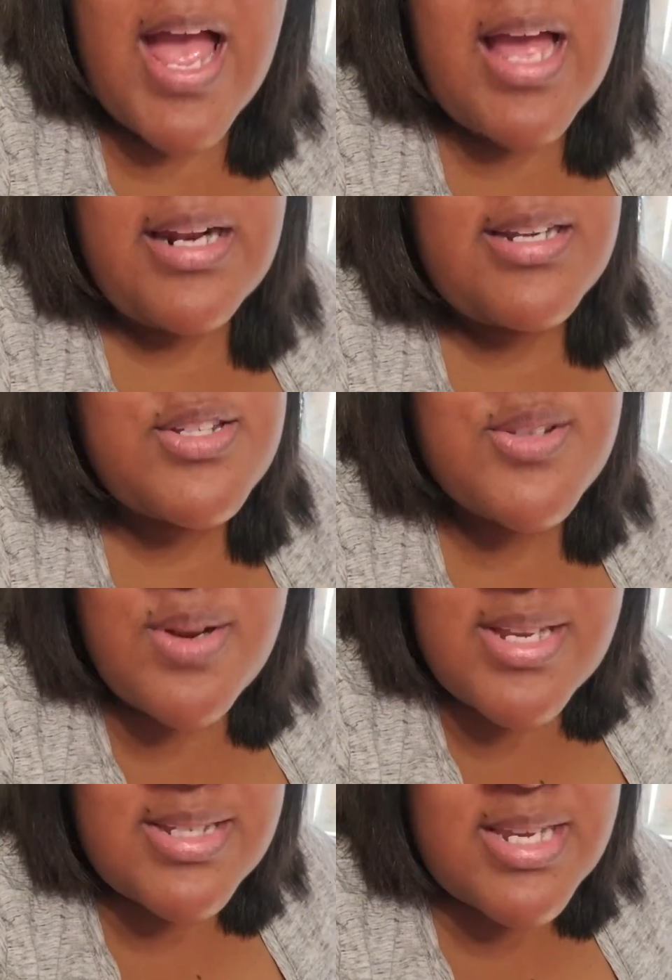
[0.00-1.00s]
And as
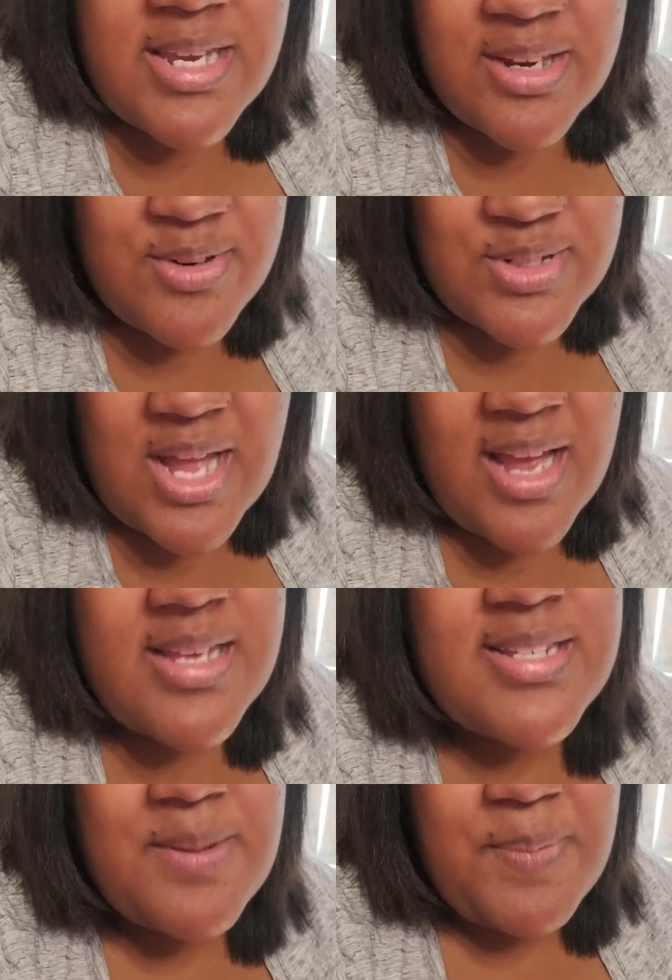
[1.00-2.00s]
soon as he hears that,
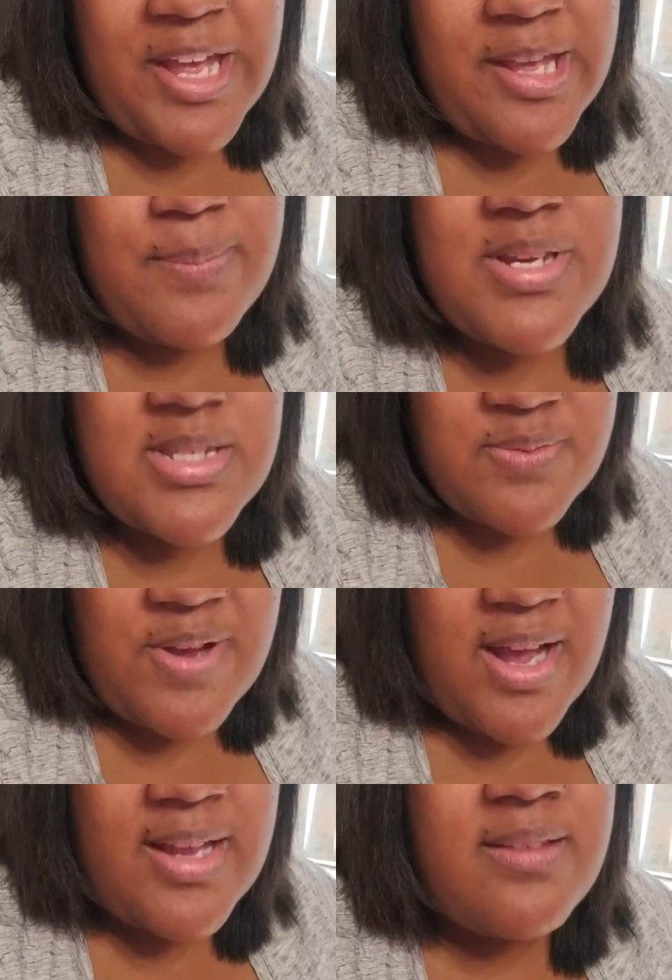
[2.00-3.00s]
he's like, babe, it's
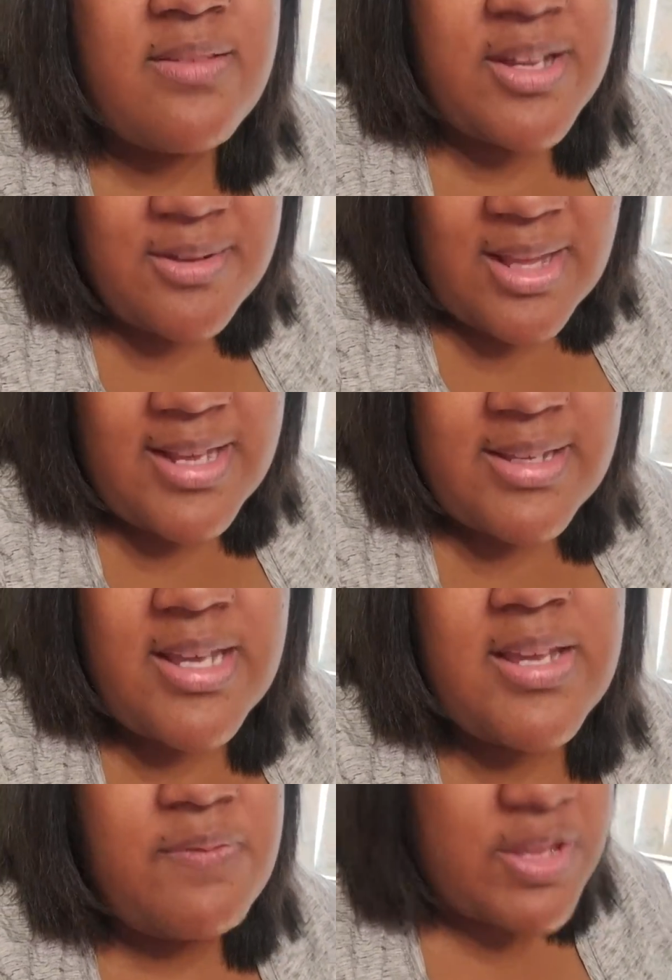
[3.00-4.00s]
fine. They'll like
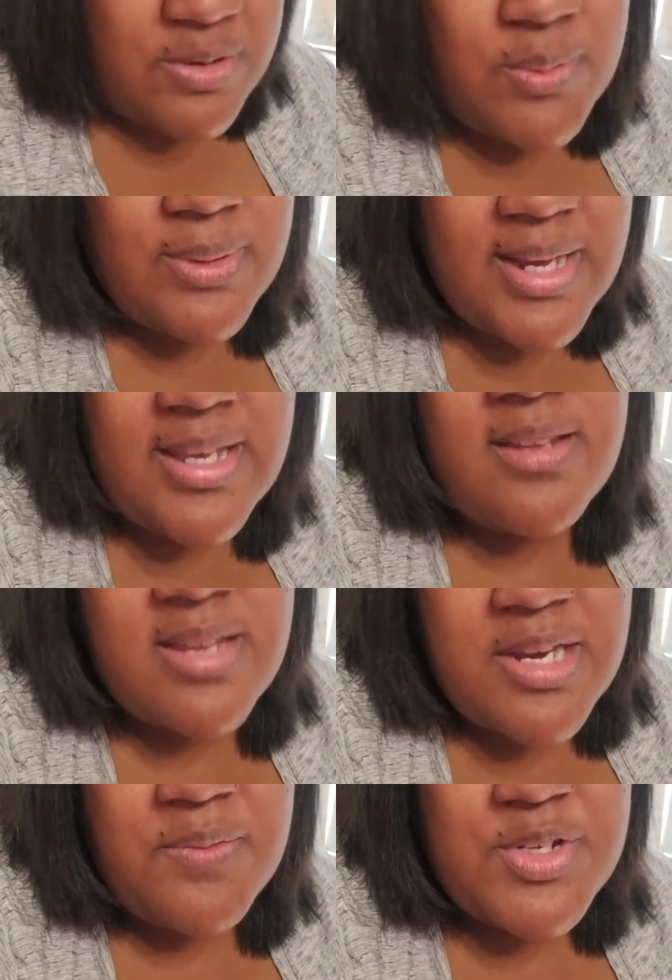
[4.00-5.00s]
it. If they don't like it,
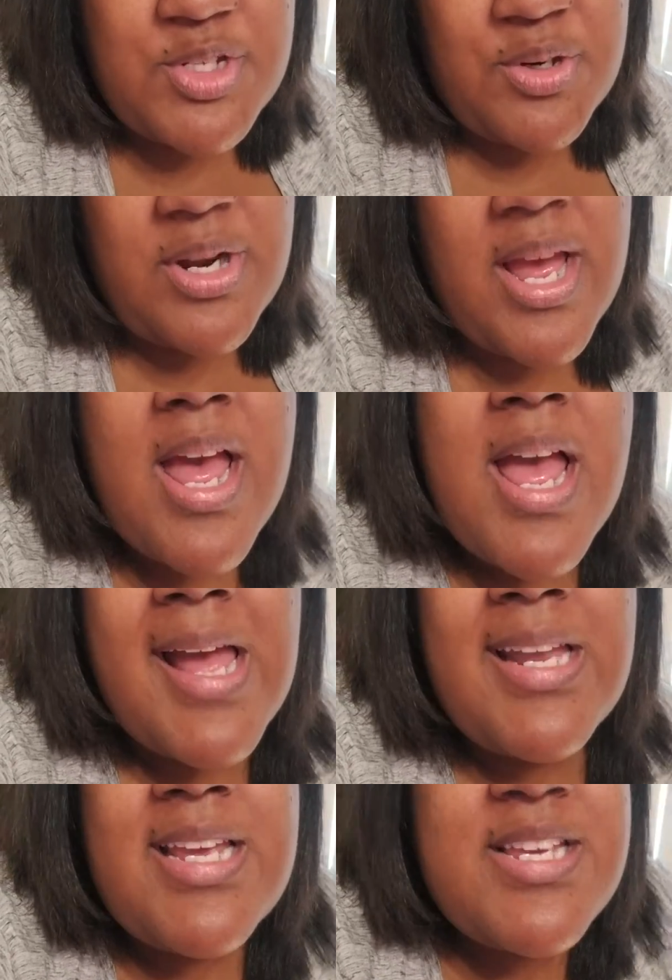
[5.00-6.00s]
they can return it.
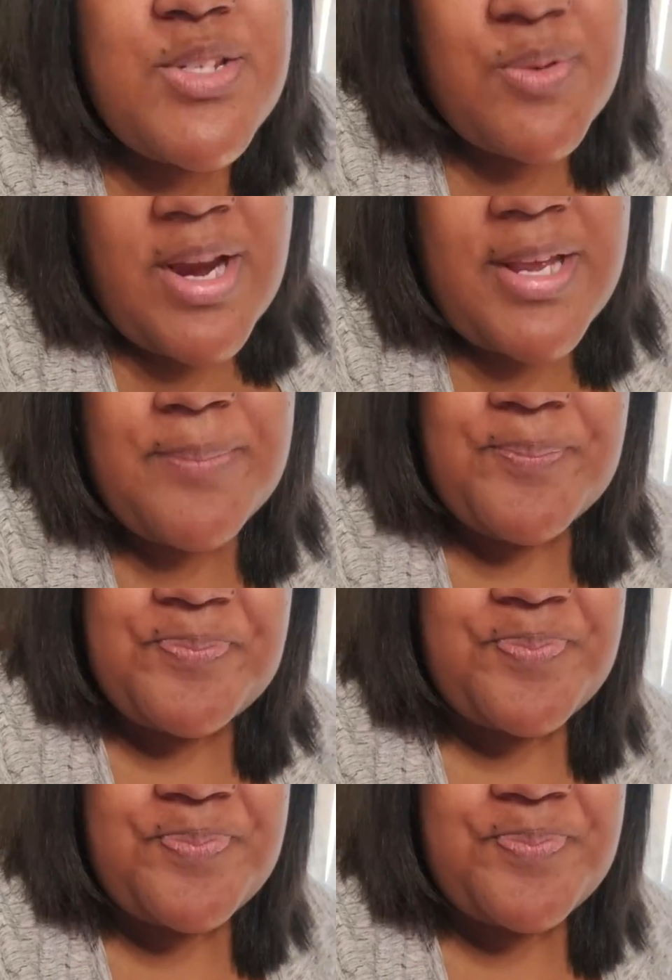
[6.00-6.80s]
And he's right.